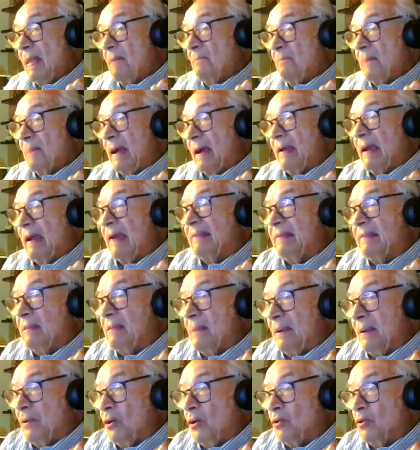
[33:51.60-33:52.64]
By
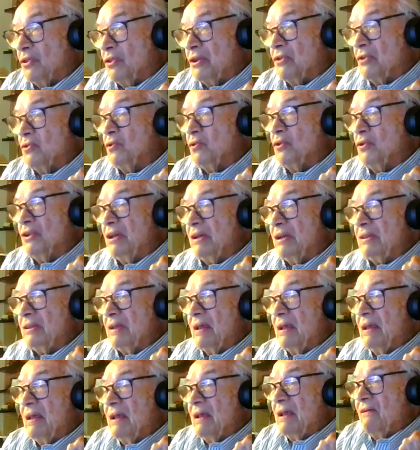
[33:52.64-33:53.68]
antibiotics, you need
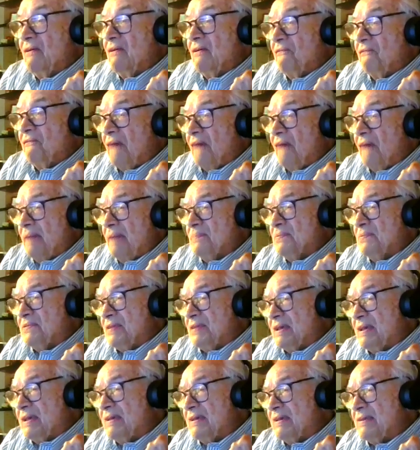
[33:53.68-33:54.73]
5,
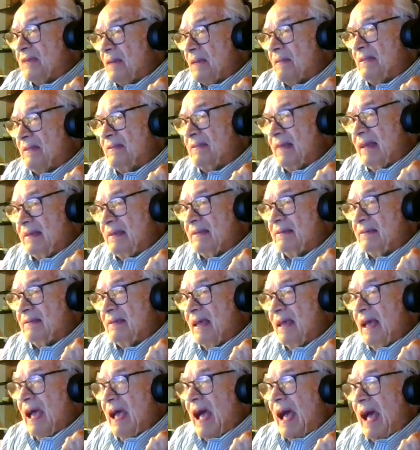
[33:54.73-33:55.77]
6, 7 days.
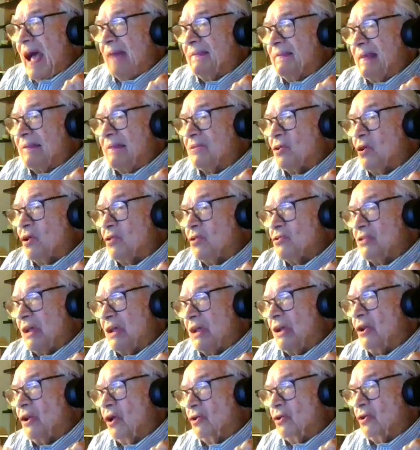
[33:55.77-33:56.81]
And that costs
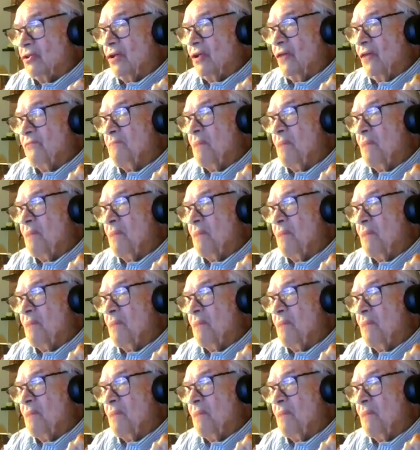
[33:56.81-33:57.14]
a lot of